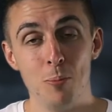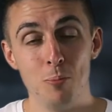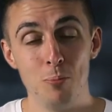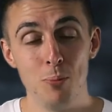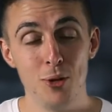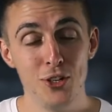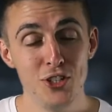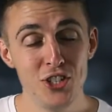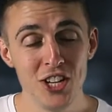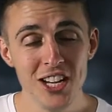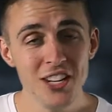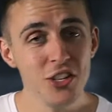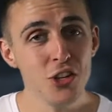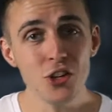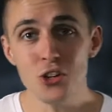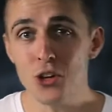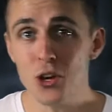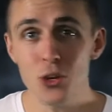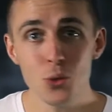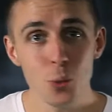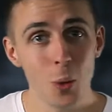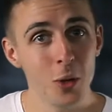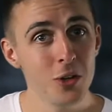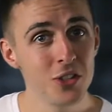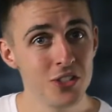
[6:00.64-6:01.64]
But Jesus
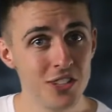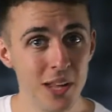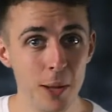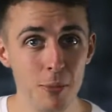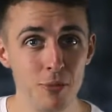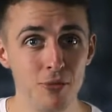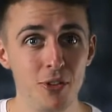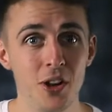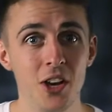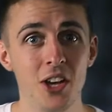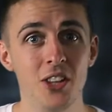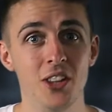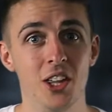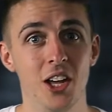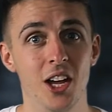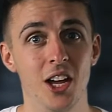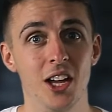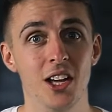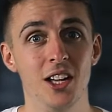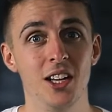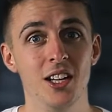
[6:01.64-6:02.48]
goes one step further.